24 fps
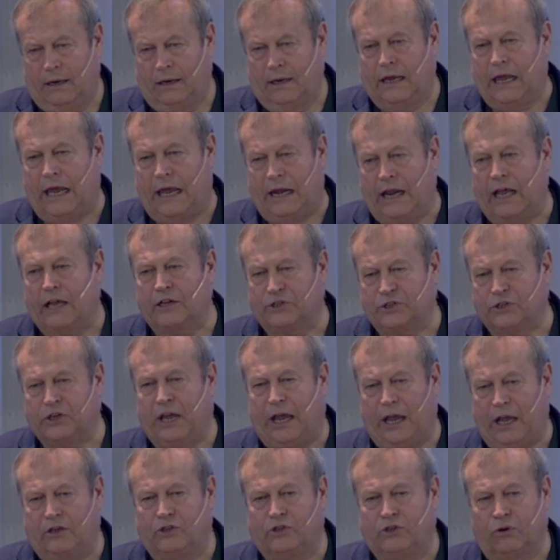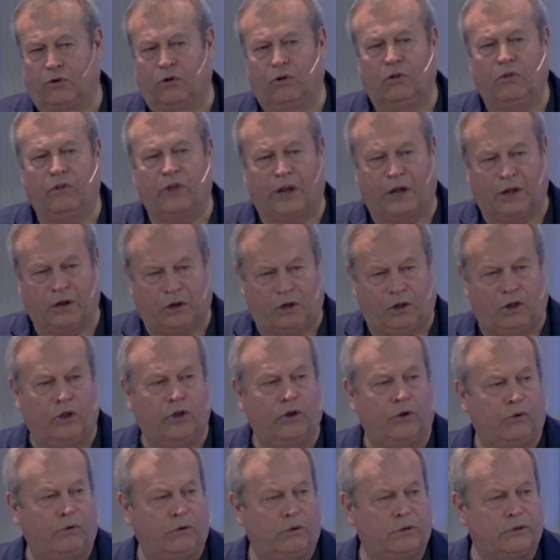Get a schedule that
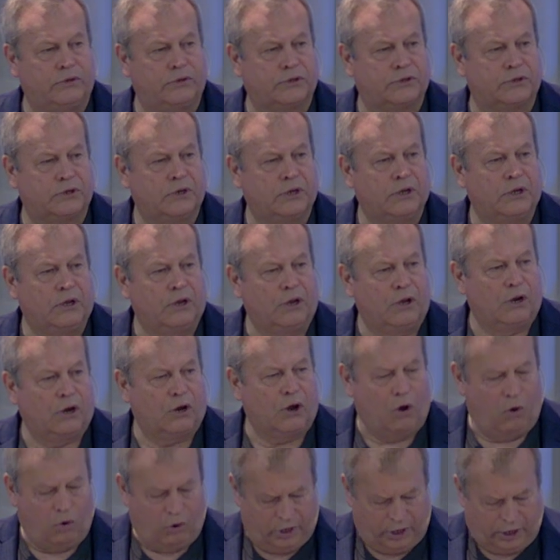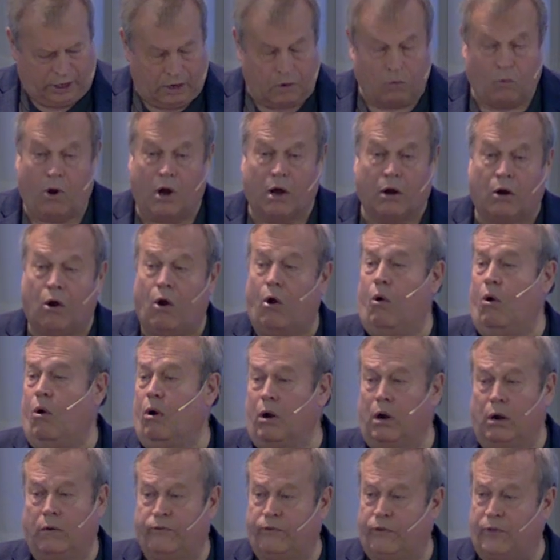includes going to get water.
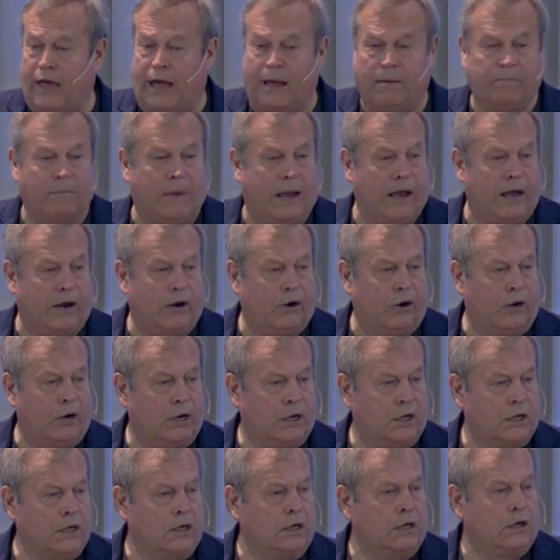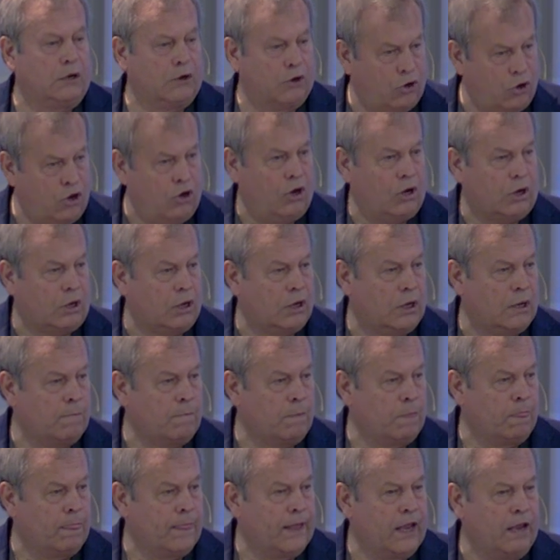Or, for that matter, cook.
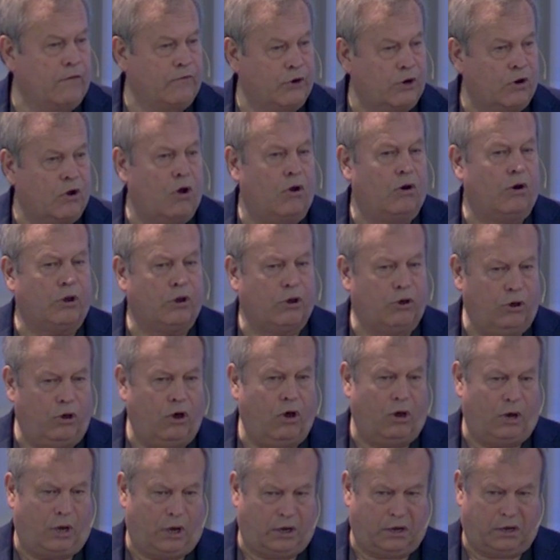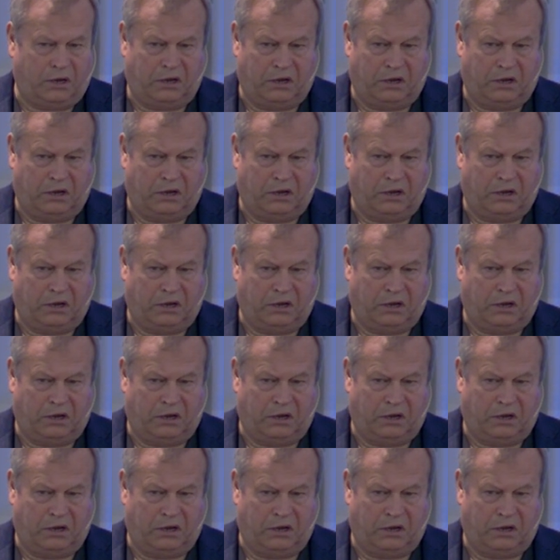If you're going to cook,